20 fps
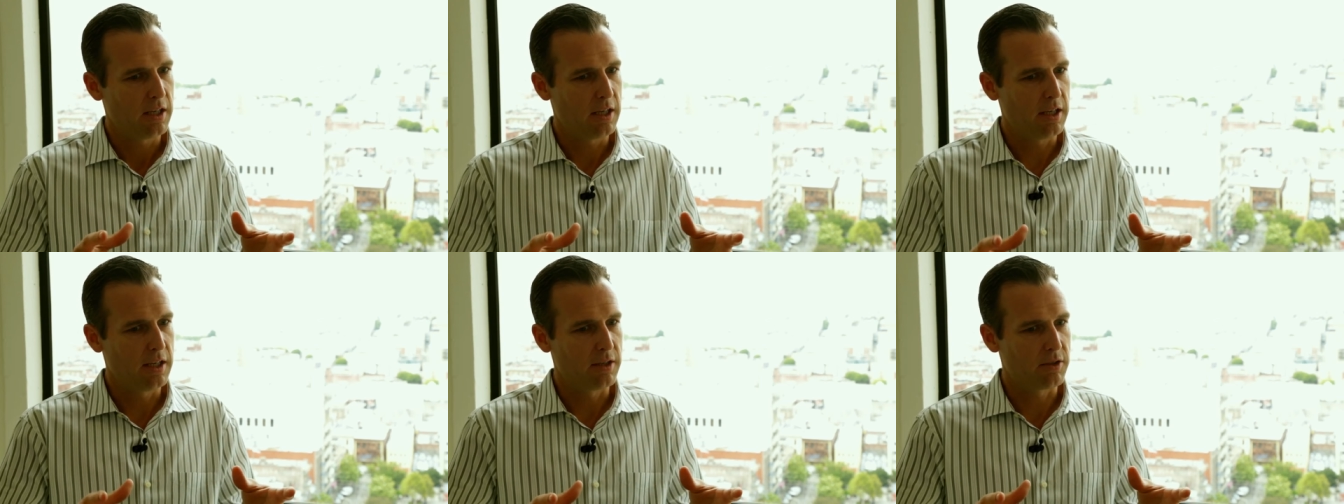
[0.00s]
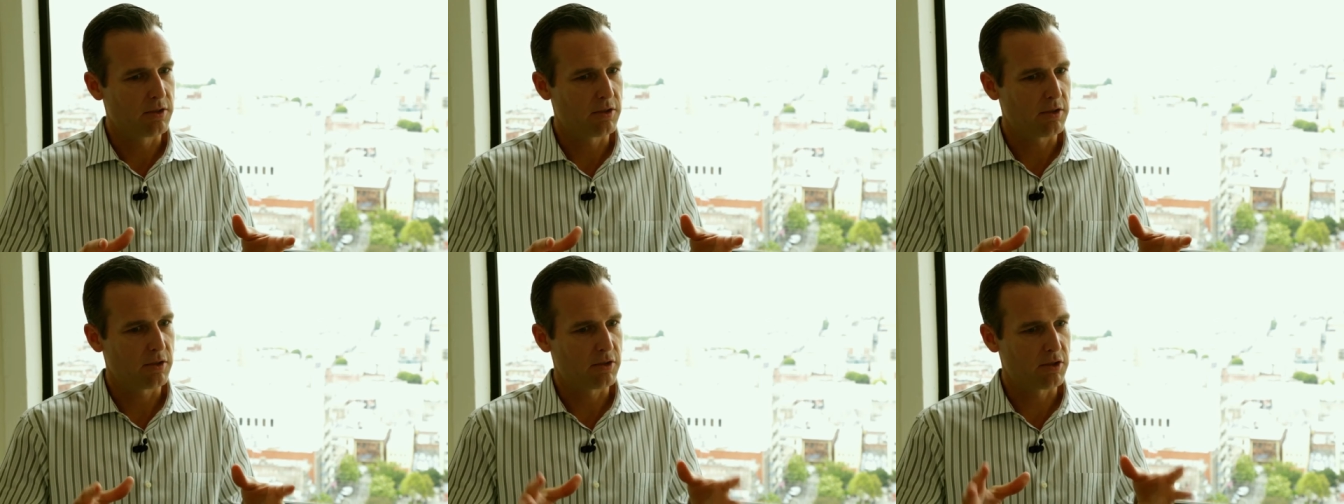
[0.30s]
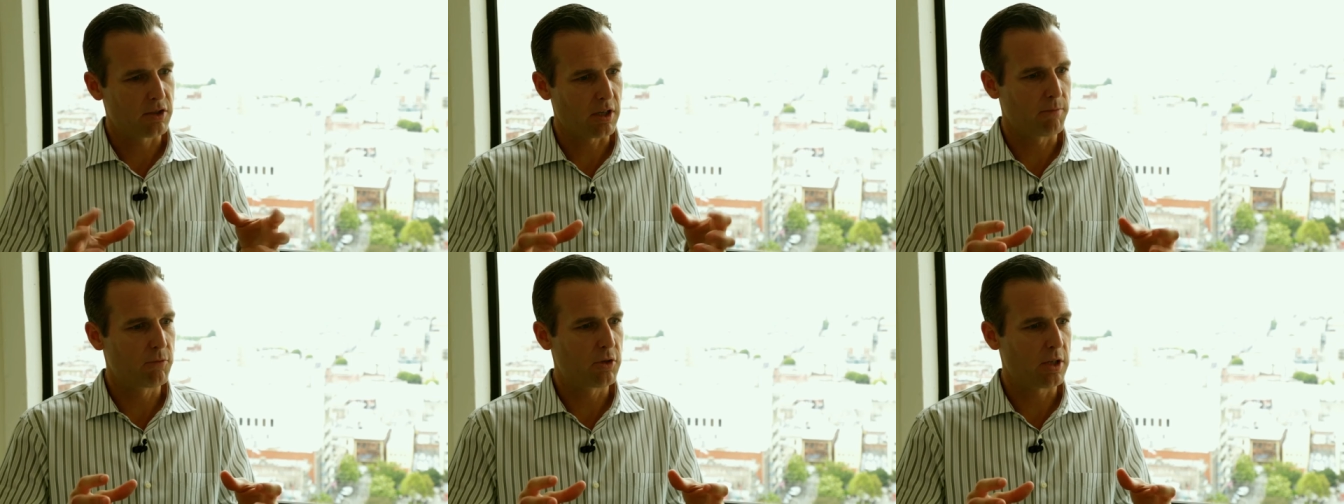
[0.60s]
is
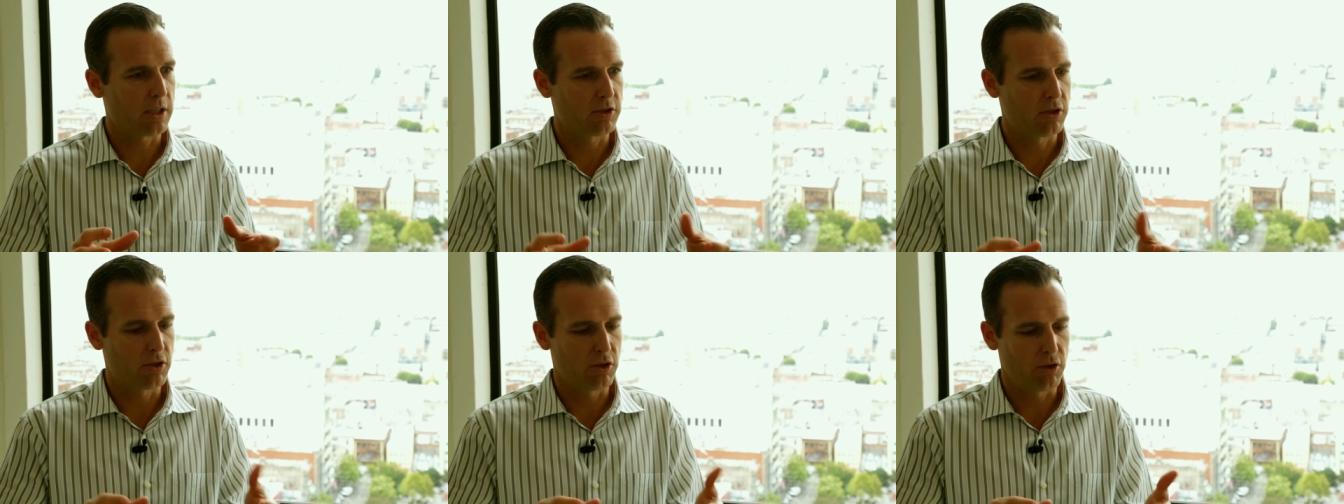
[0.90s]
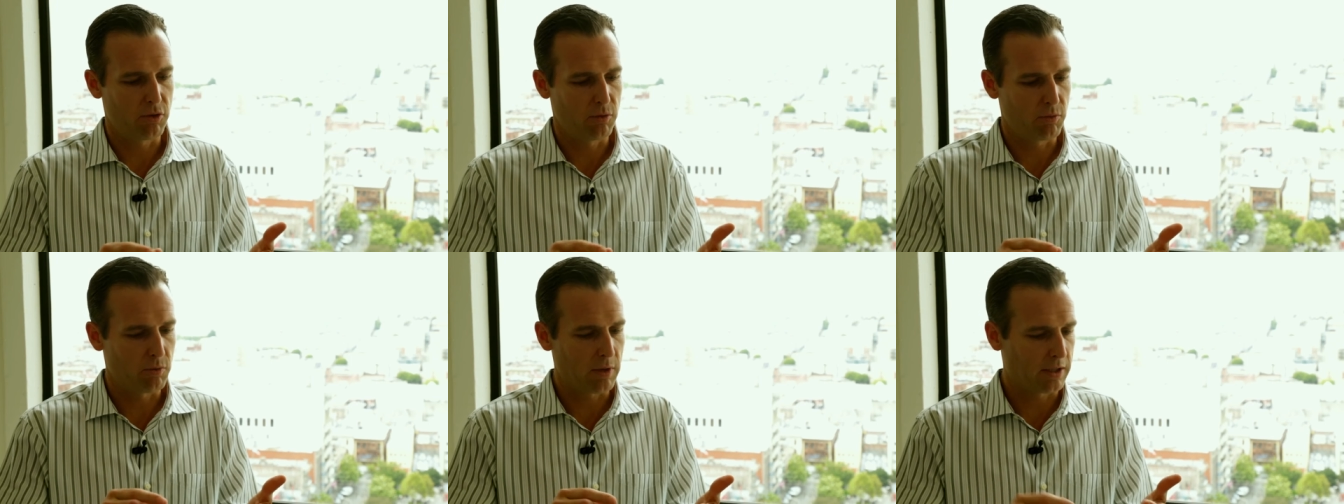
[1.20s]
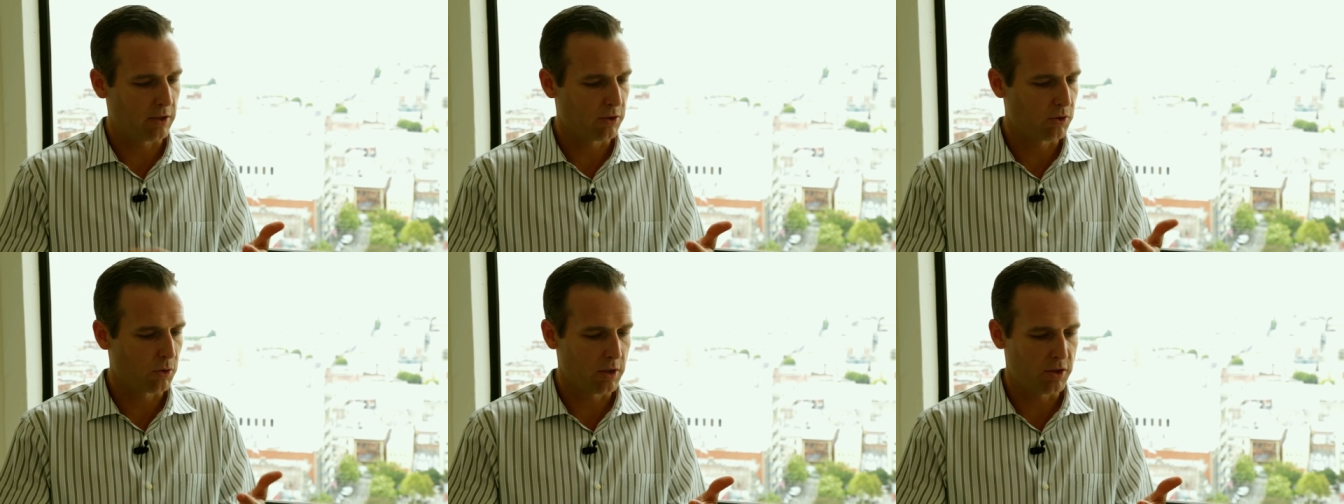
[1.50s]
subject to
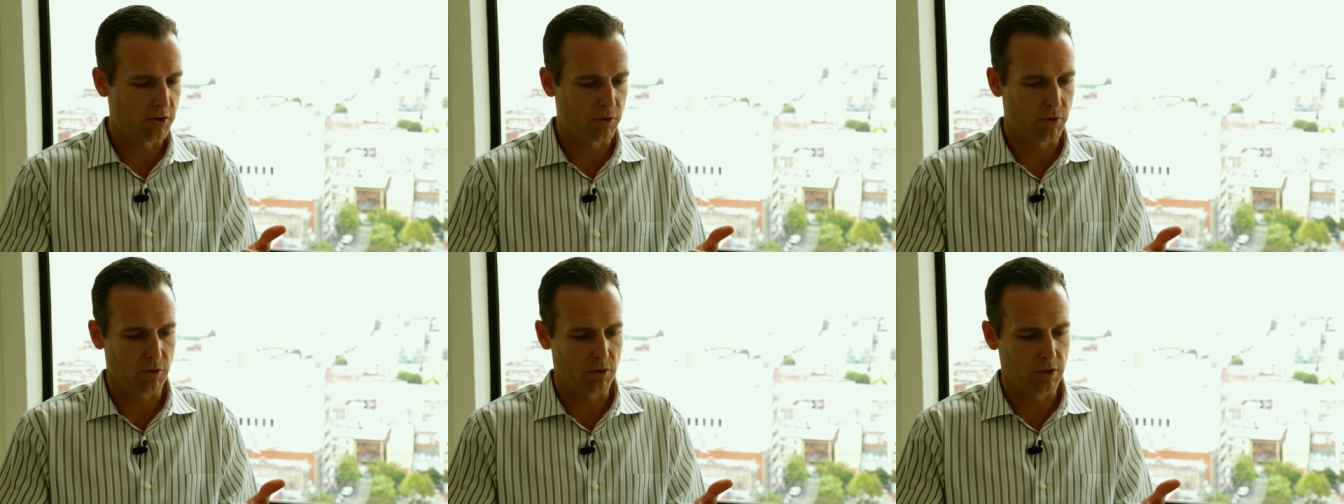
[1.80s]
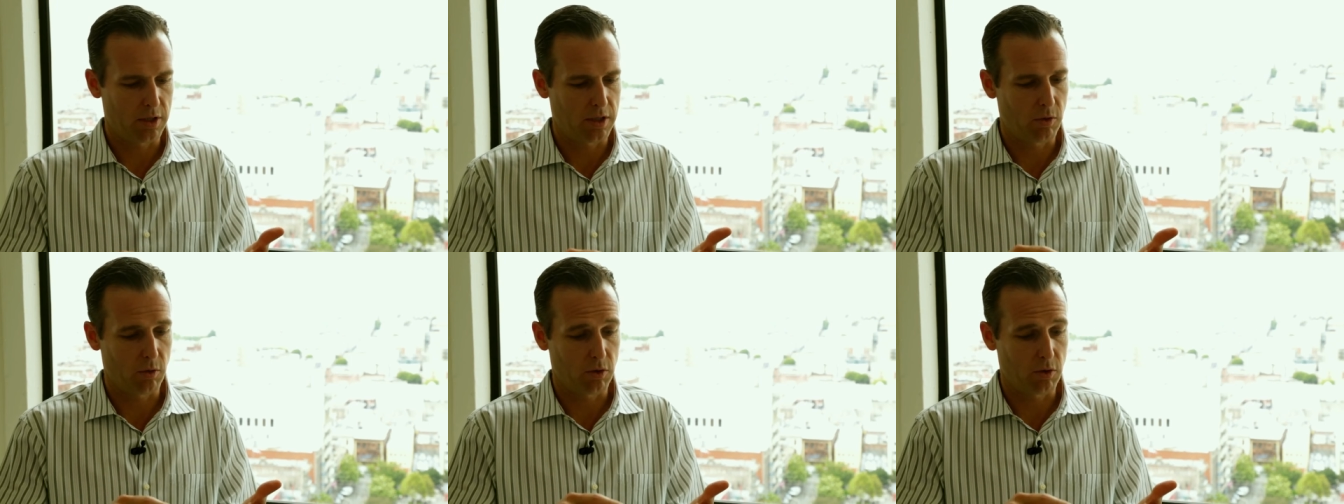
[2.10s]
regulatory scrutiny